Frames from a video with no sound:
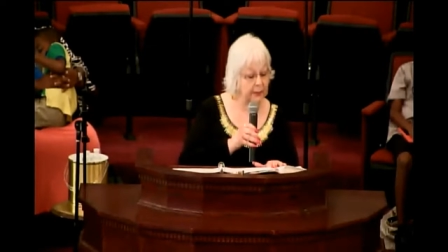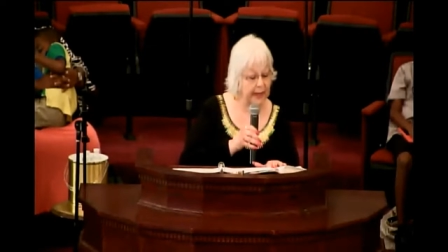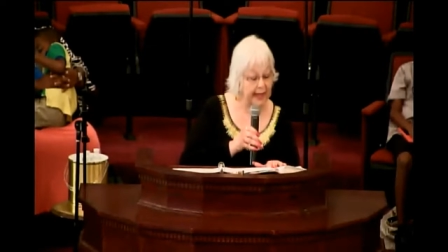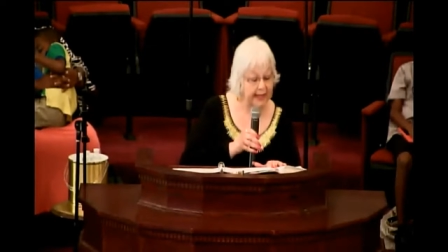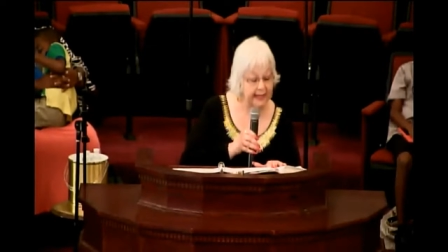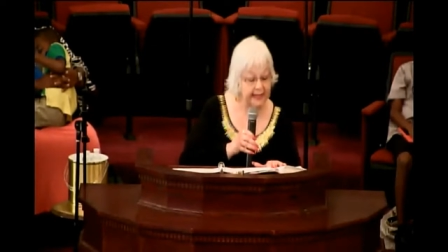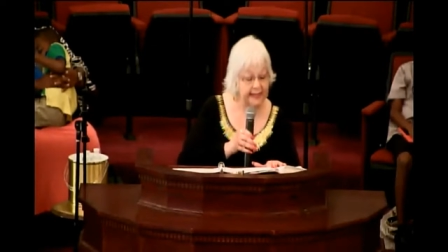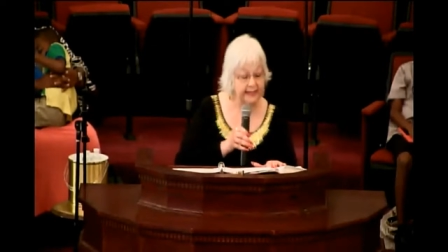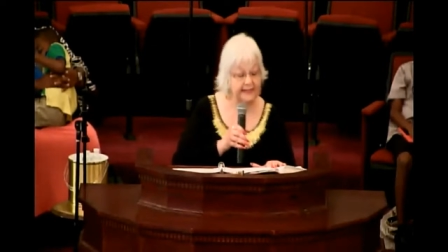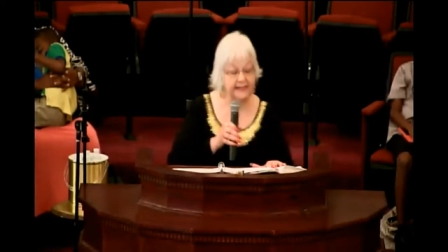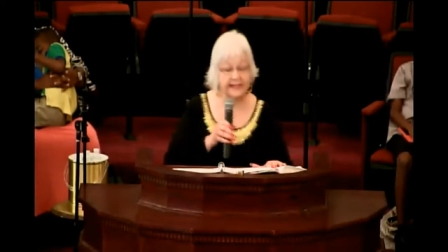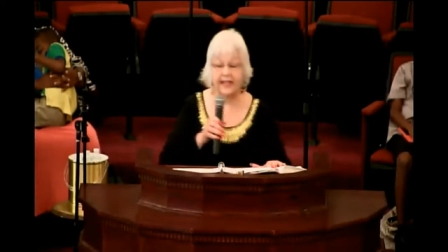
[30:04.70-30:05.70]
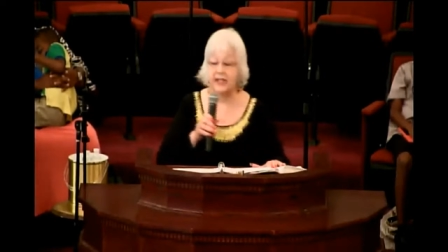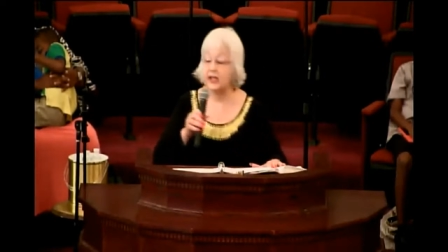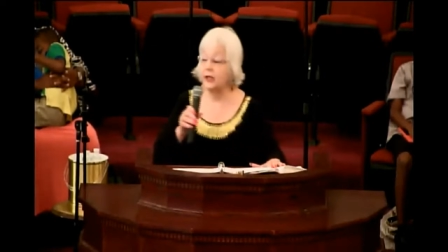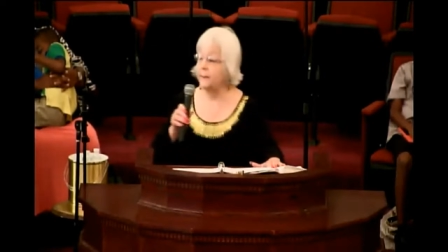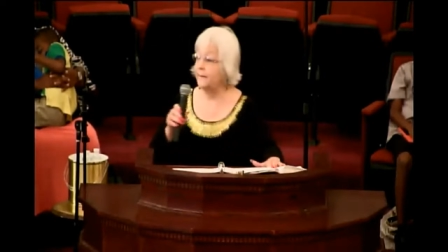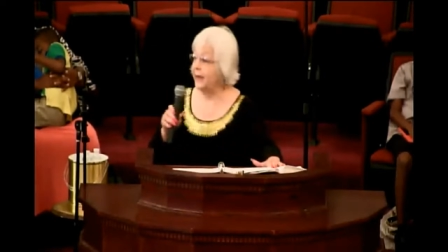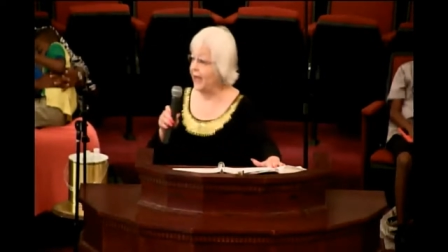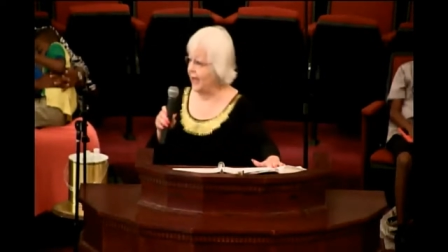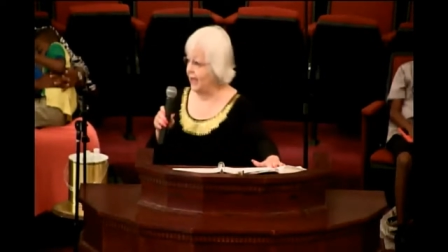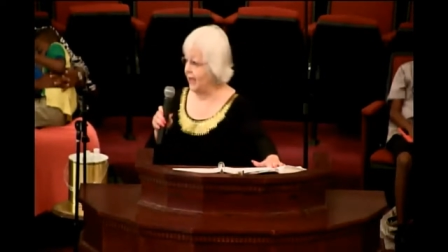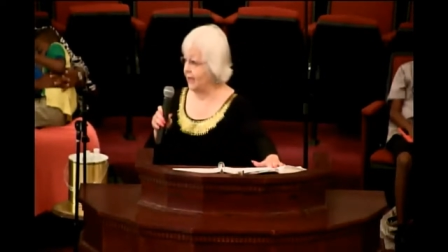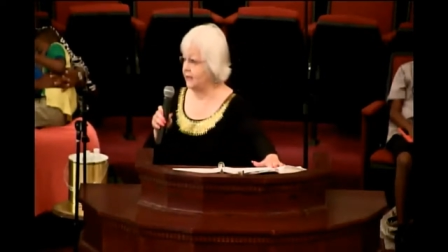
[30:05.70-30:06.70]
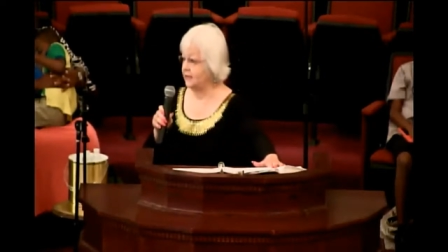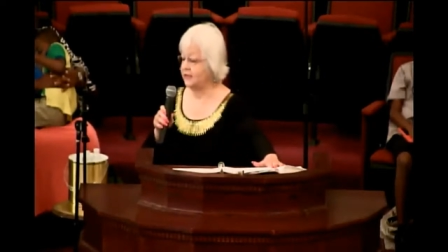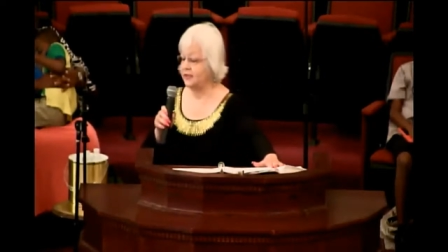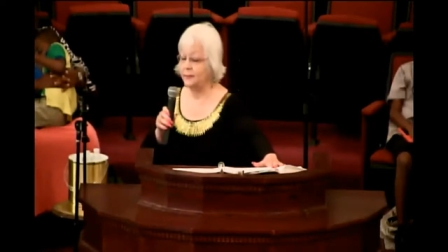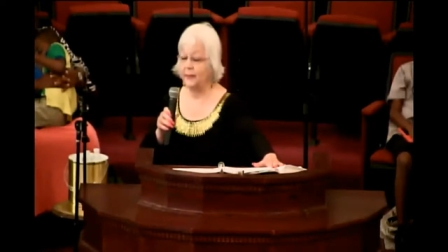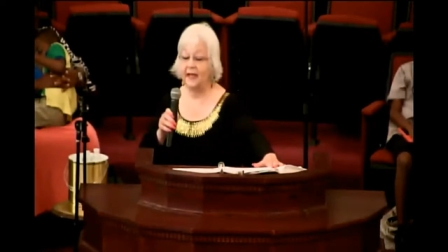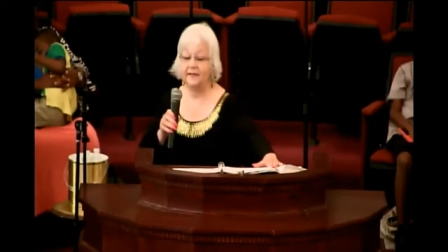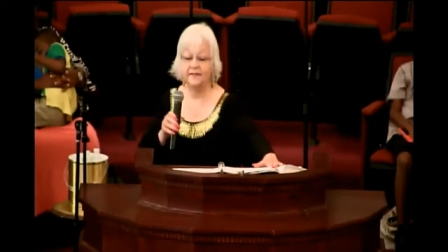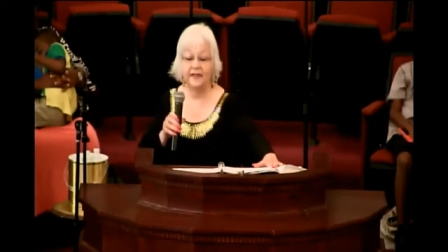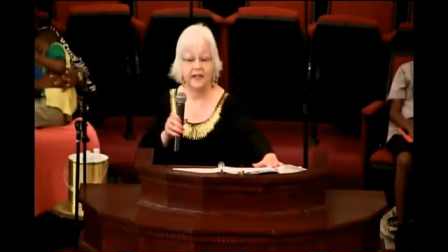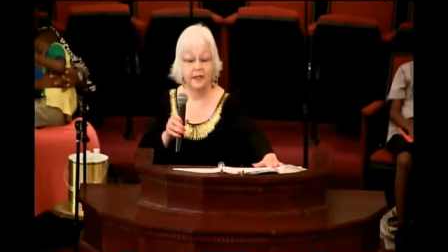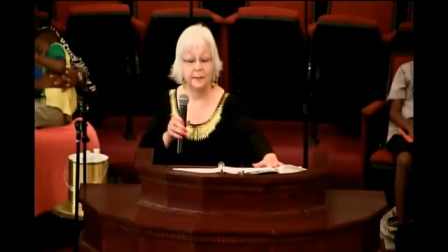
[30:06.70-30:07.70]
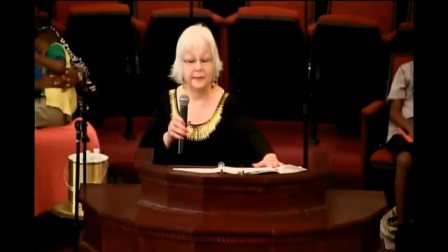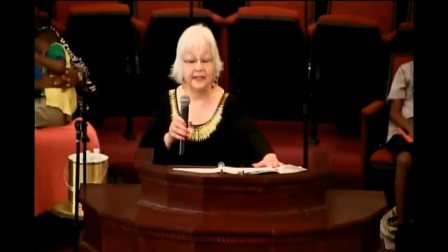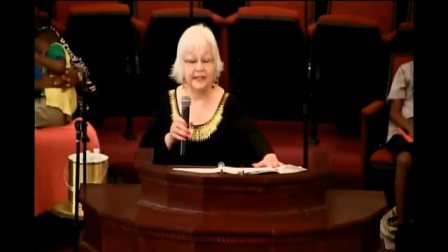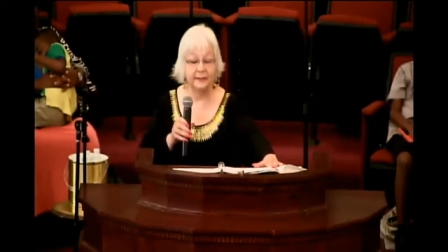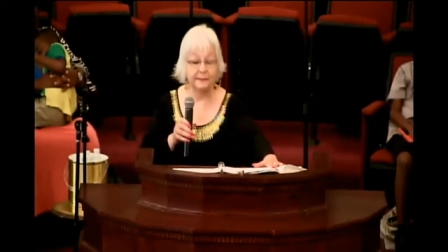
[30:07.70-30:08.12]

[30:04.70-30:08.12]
back and say goodbye to my family.